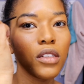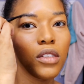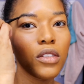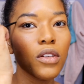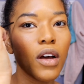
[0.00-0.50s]

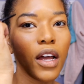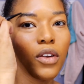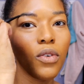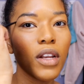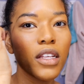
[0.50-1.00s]
so I
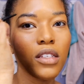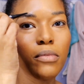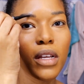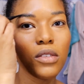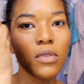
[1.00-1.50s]
don't like to
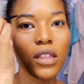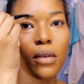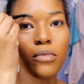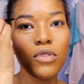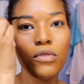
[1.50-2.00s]
mess with
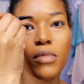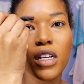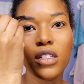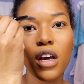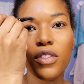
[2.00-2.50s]
them too much,